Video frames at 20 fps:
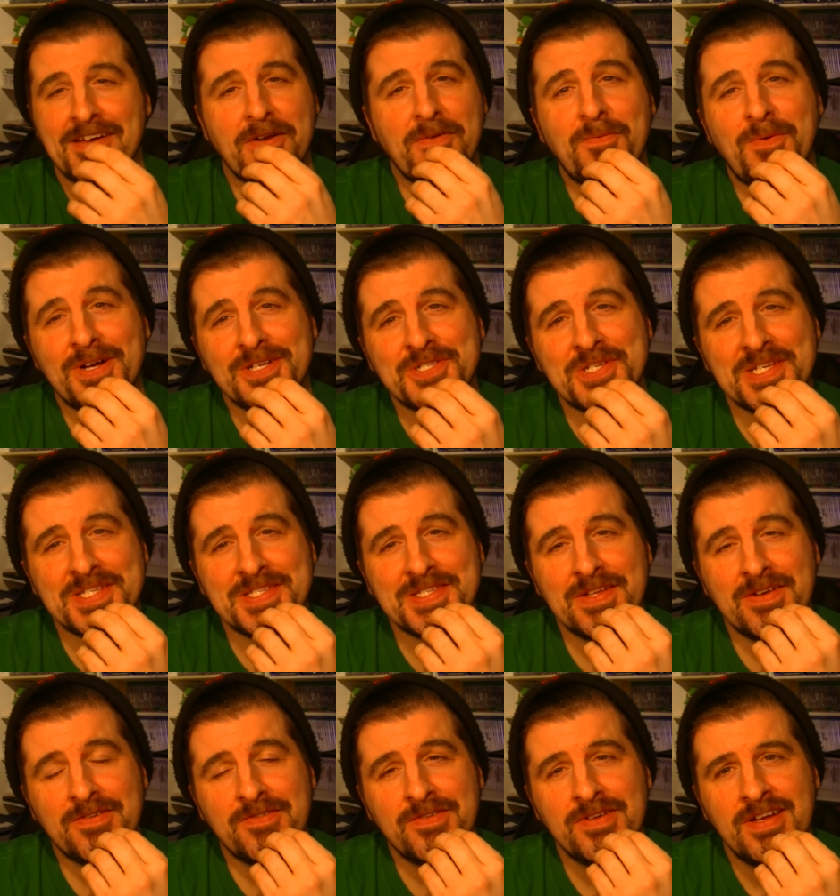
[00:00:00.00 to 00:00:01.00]
I don't watch that
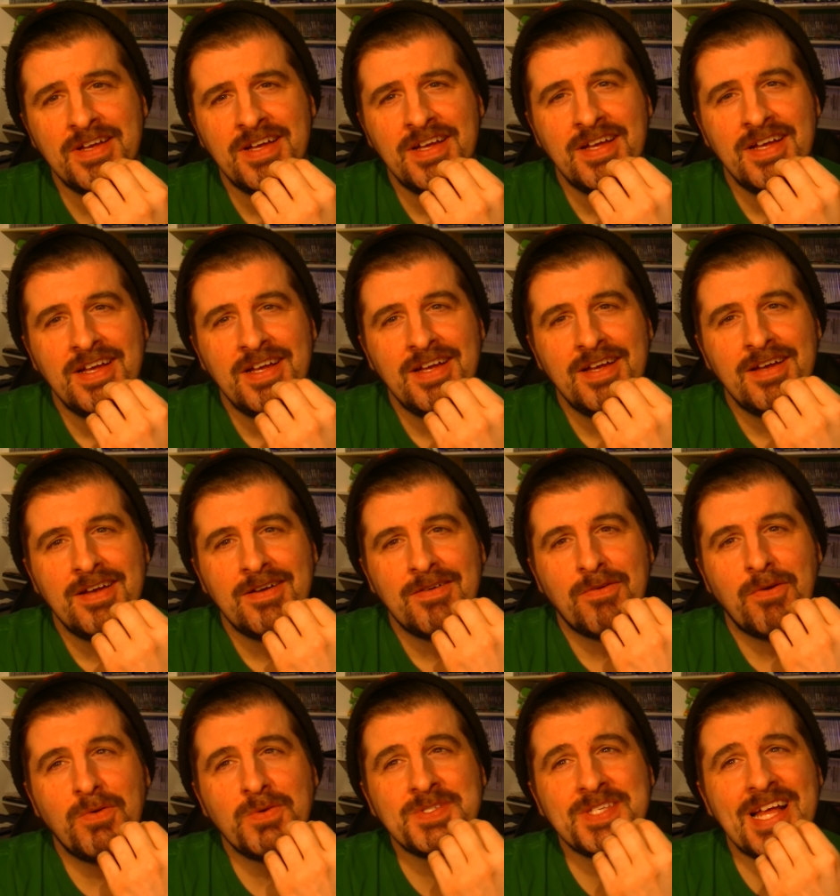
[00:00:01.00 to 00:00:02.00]
stuff.
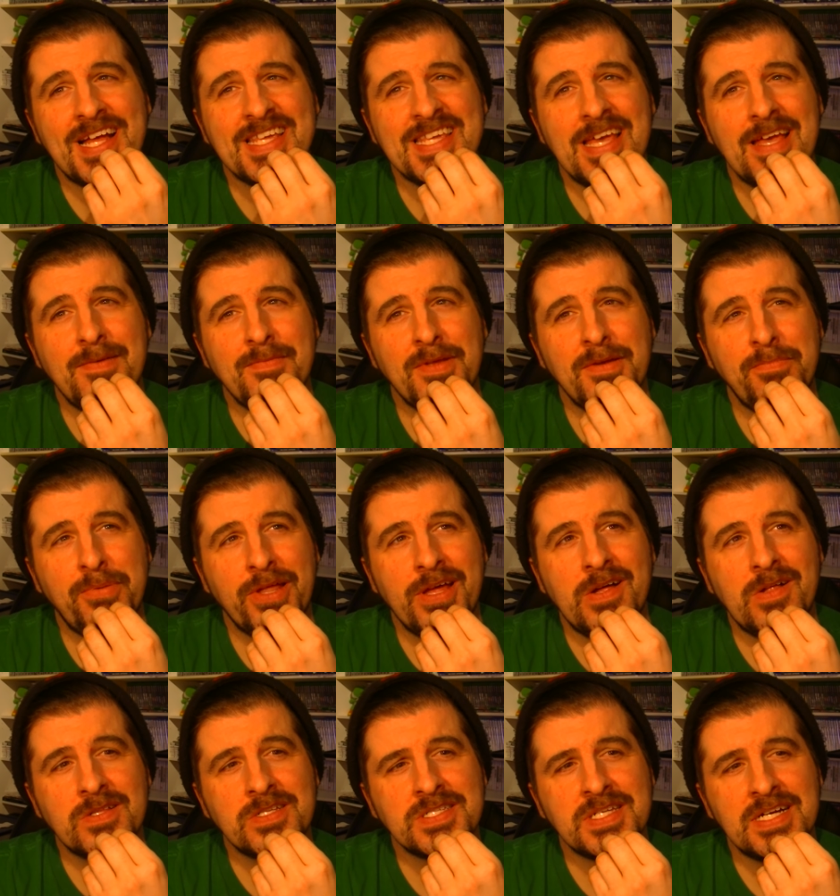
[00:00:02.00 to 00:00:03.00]
What was that game they play
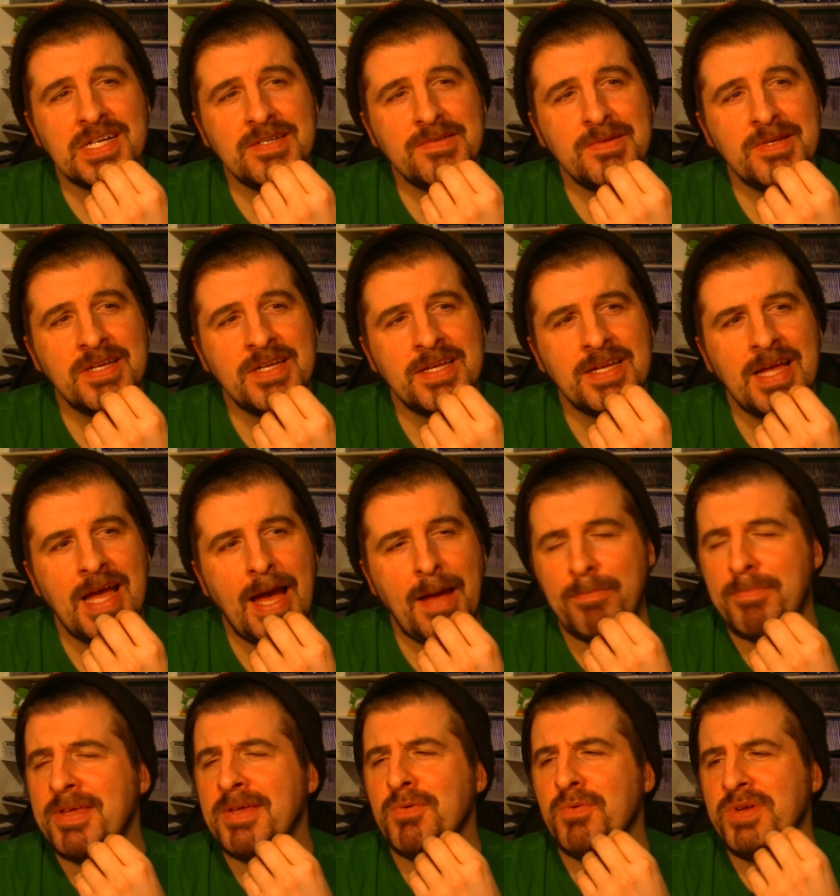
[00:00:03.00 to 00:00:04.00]
all the time?
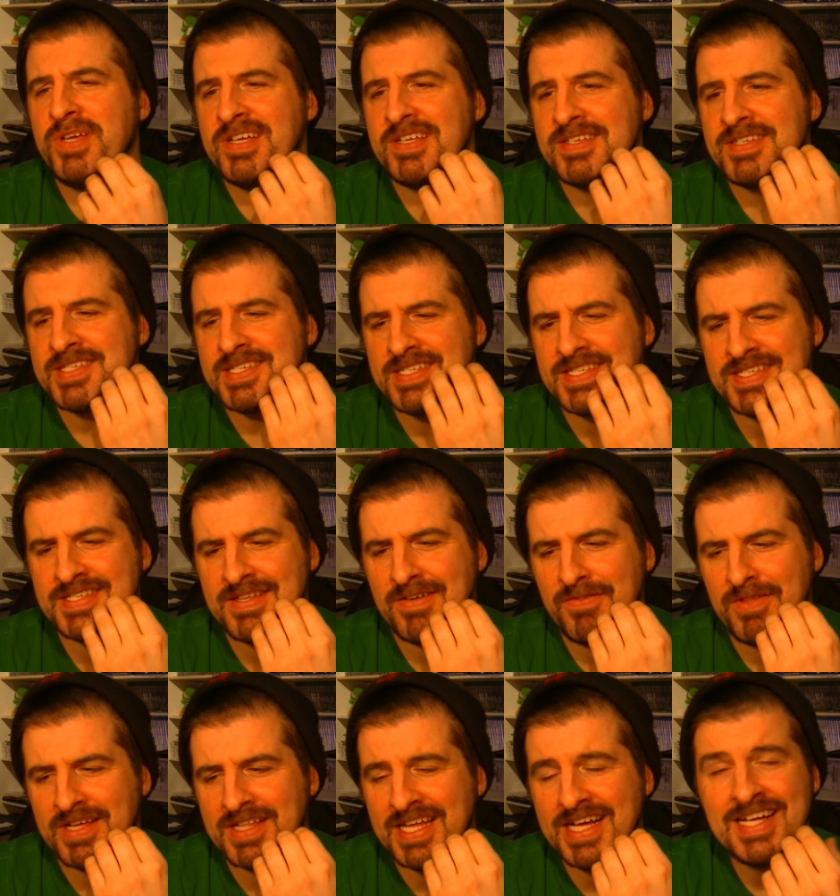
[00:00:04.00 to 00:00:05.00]
Happy Wheels and
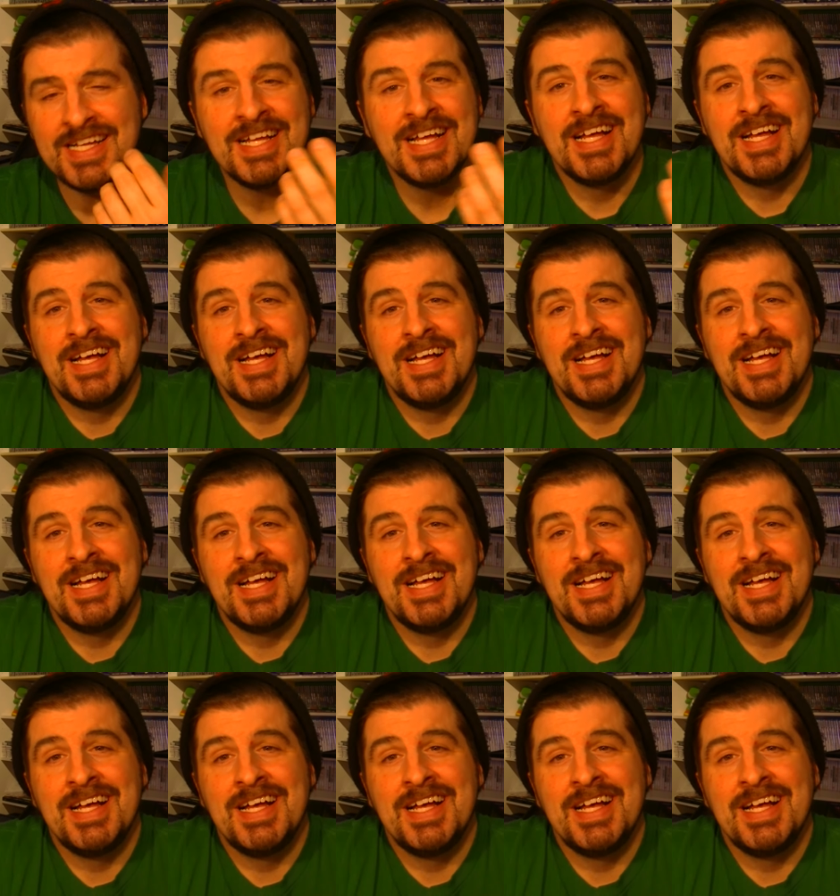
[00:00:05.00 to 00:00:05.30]
stuff like that.